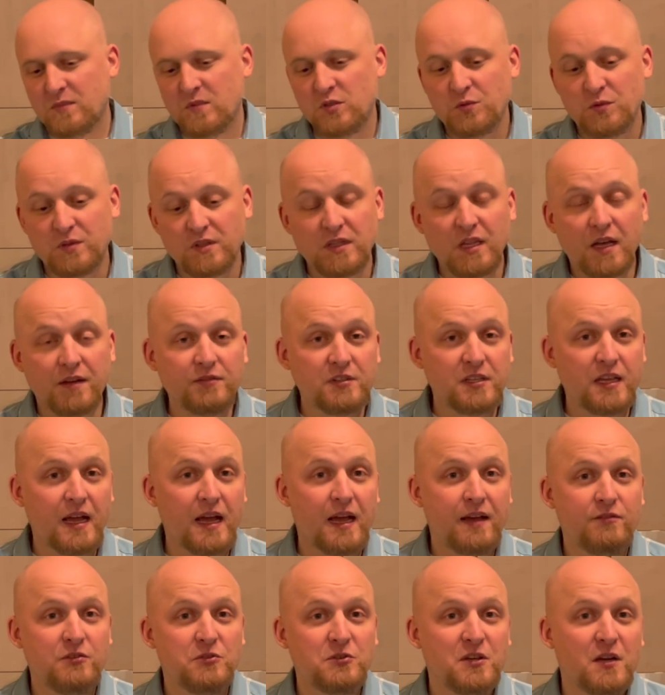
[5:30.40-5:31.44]
So we'd love to
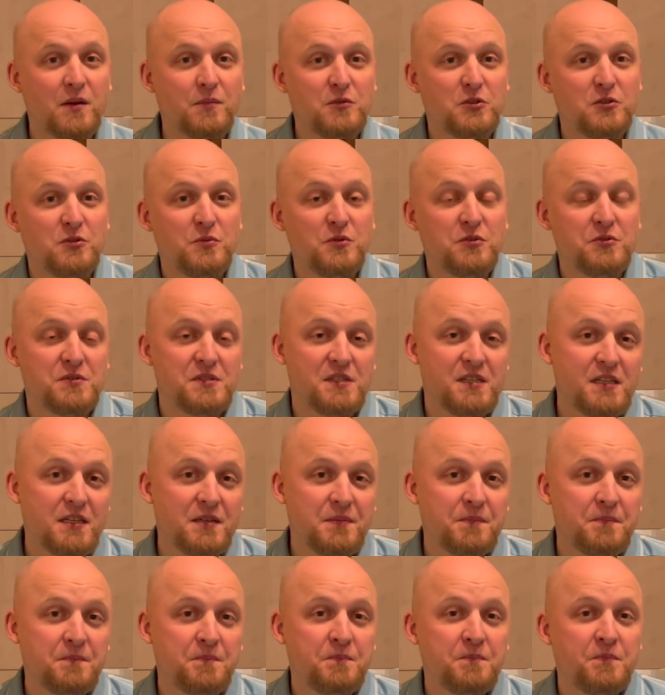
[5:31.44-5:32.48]
have you come to the
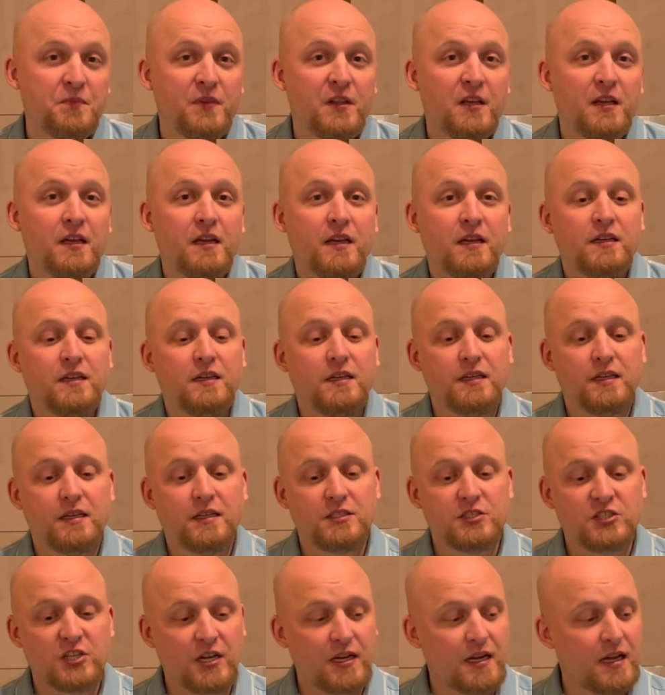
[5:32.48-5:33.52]
museum
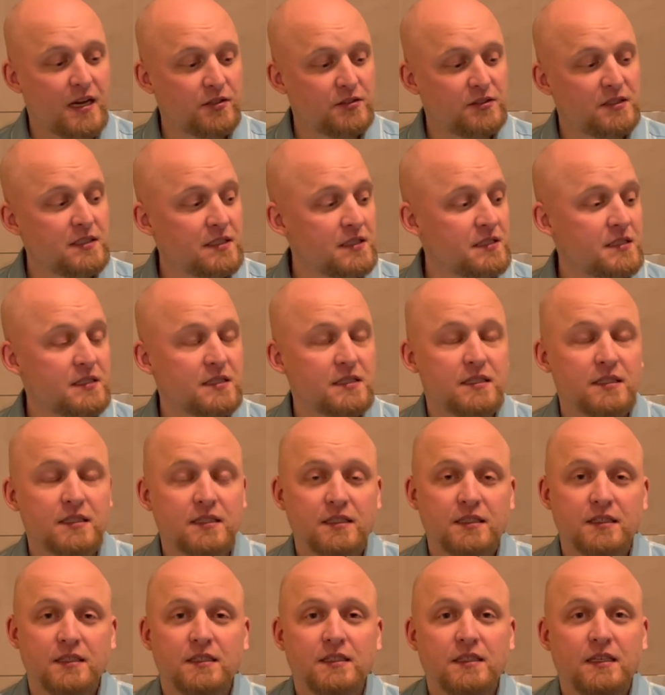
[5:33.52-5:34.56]
and check out this
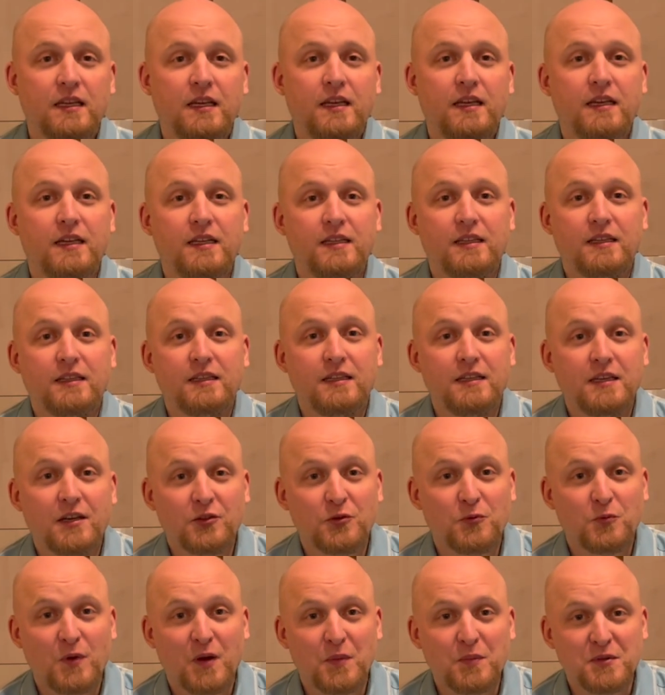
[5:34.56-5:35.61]
and the other
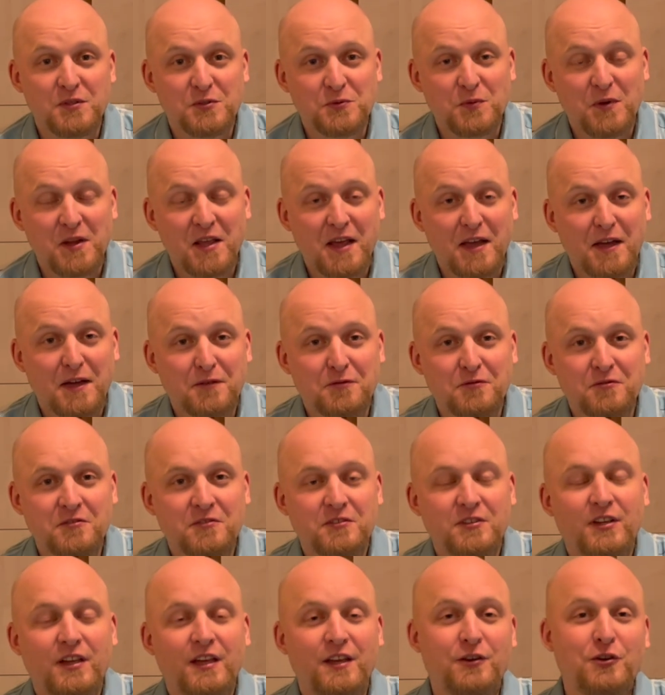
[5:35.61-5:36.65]
weapons we have
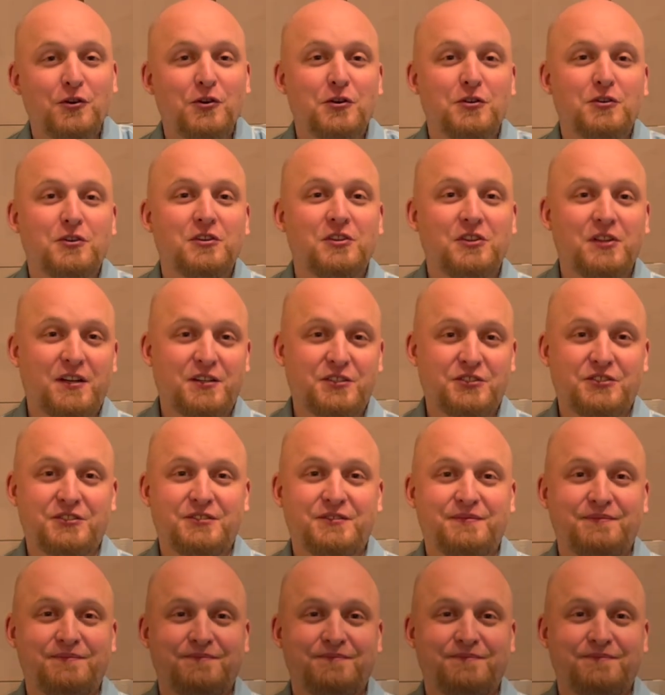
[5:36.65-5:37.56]
in our collection.